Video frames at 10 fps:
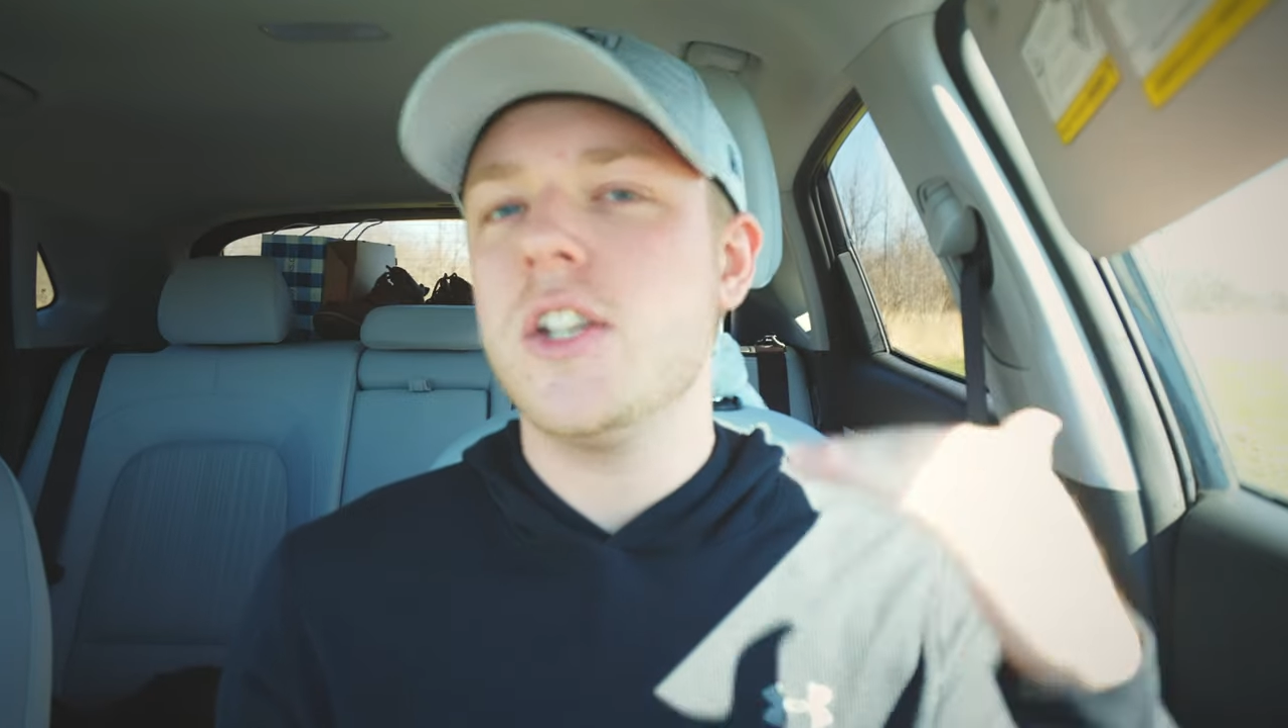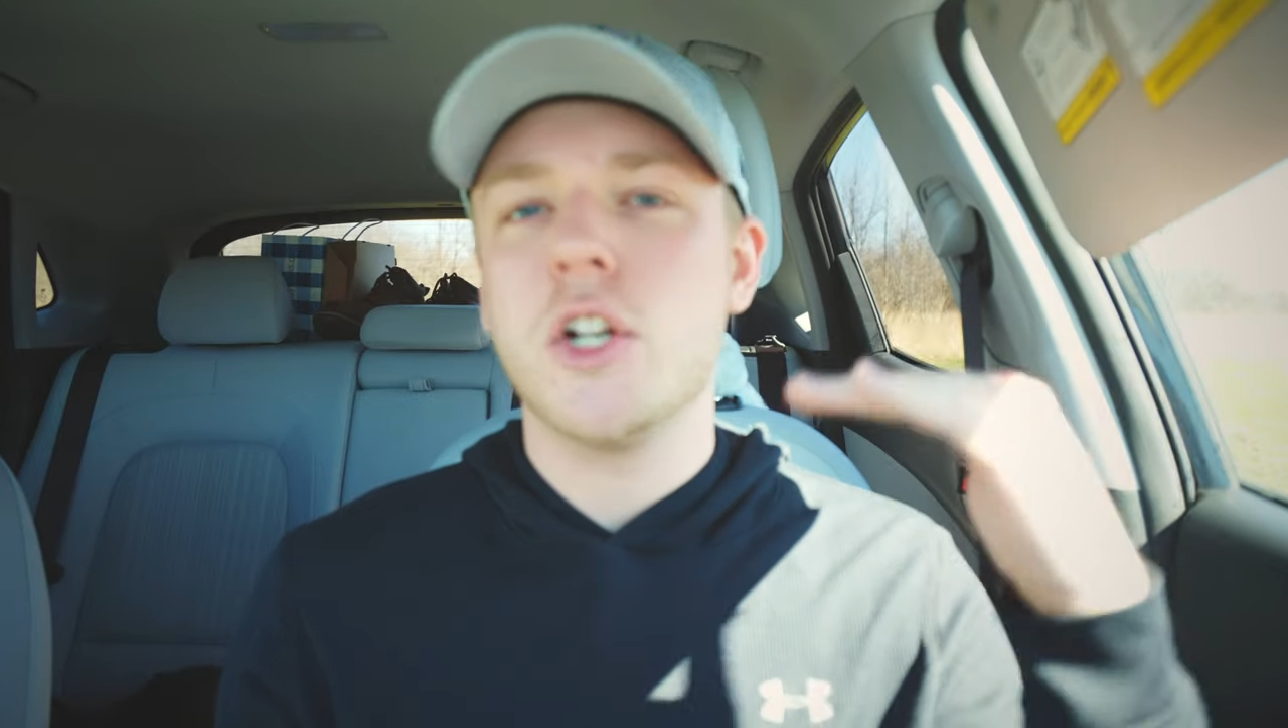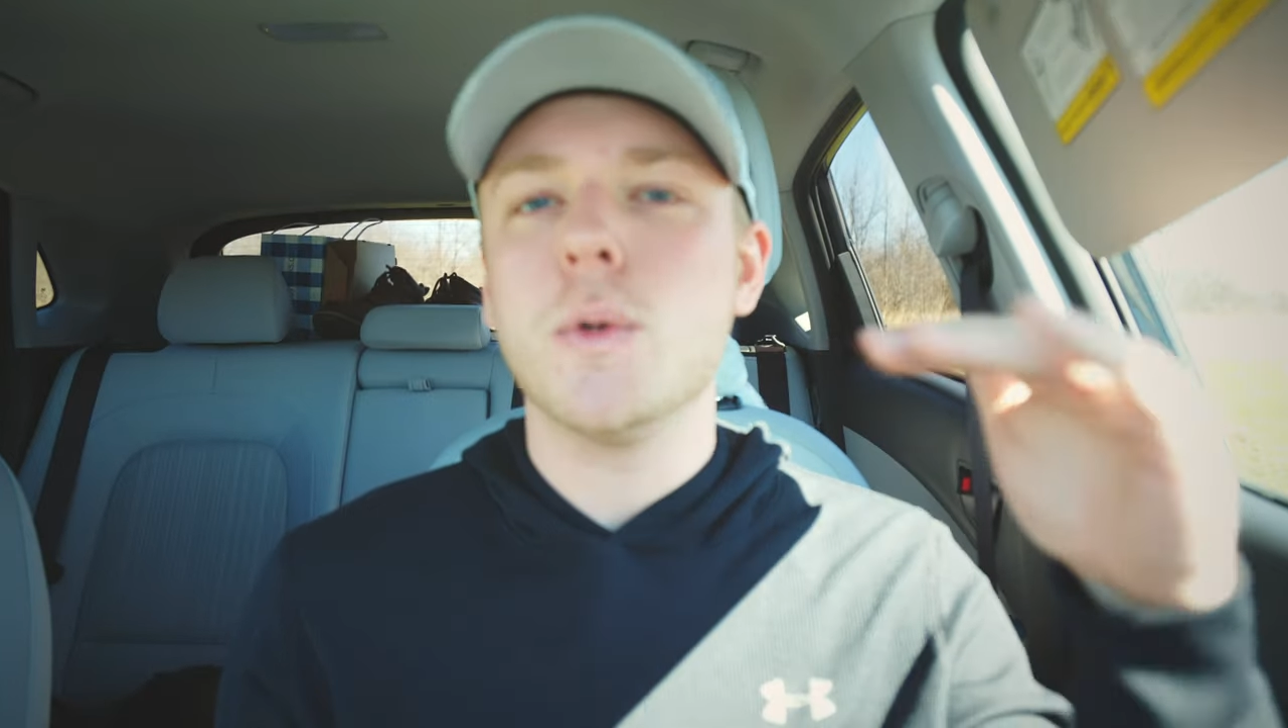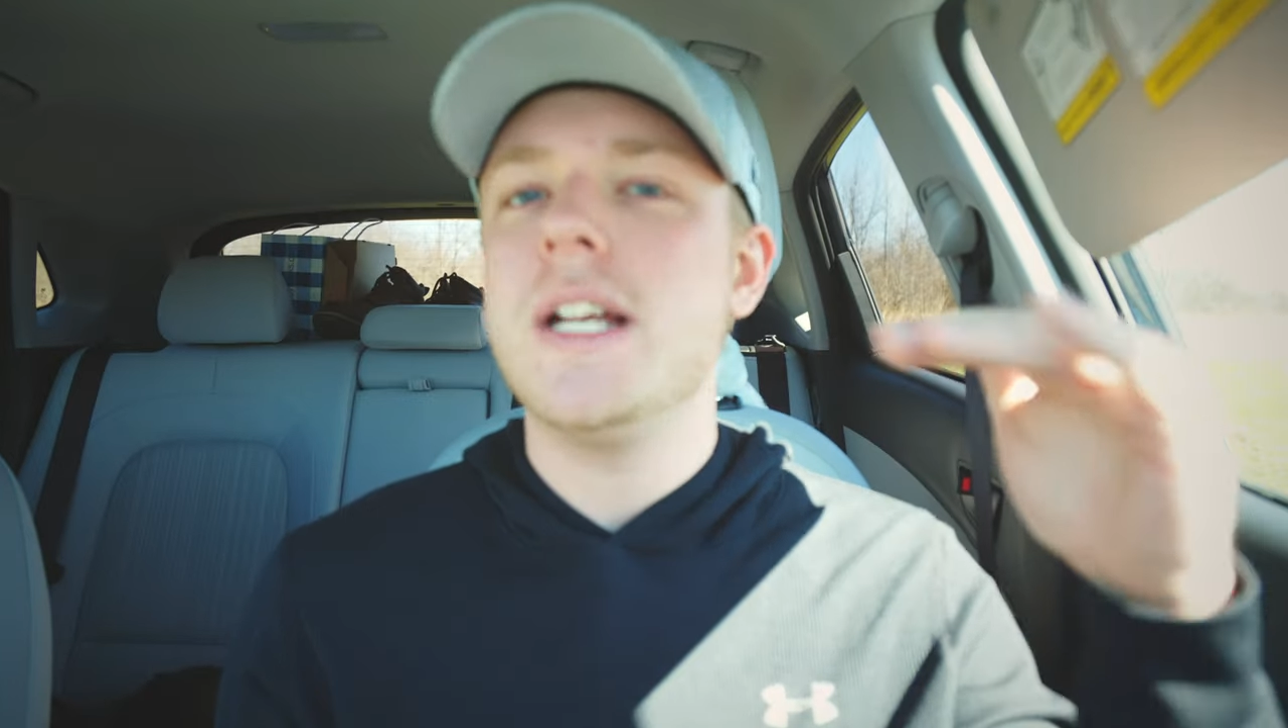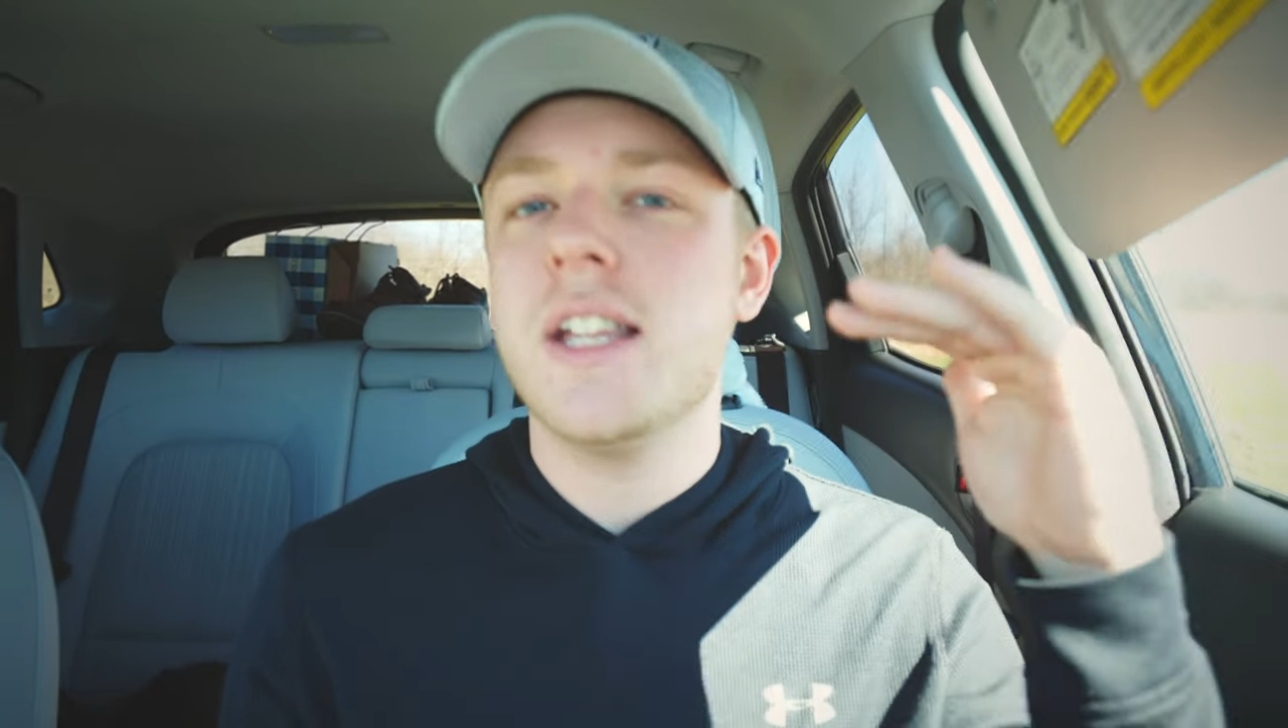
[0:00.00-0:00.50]

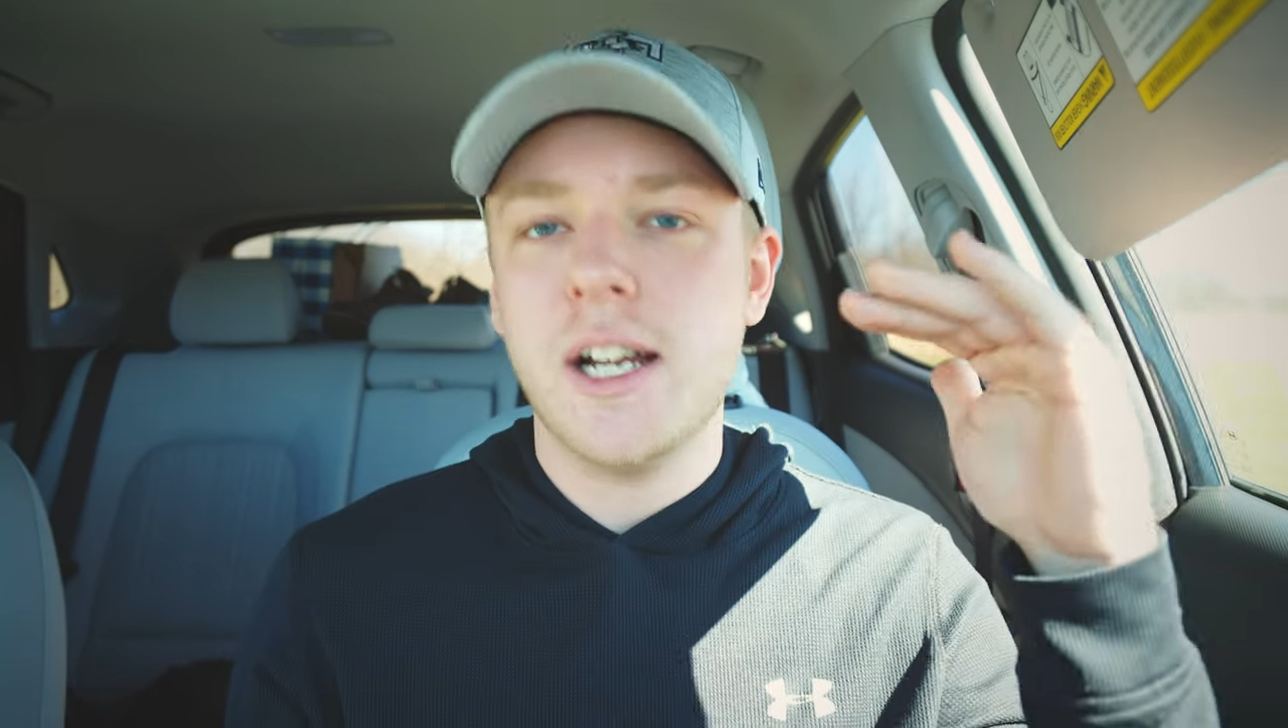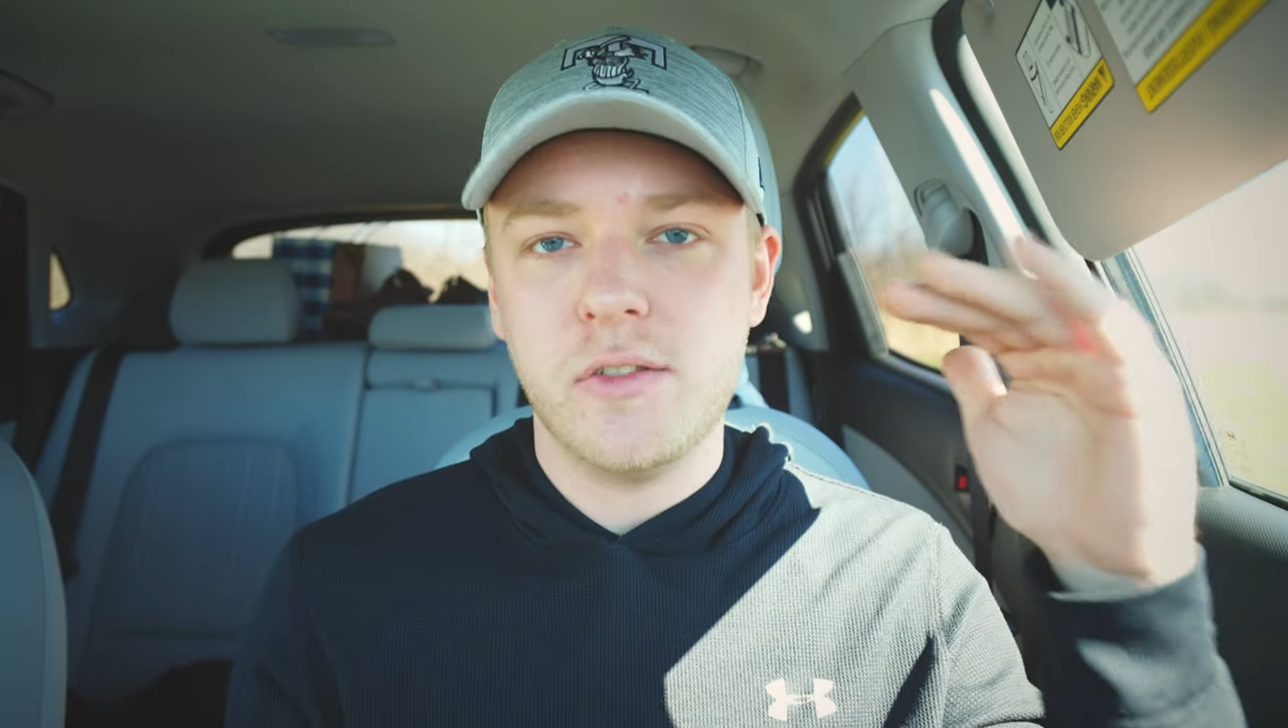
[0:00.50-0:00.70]
degree that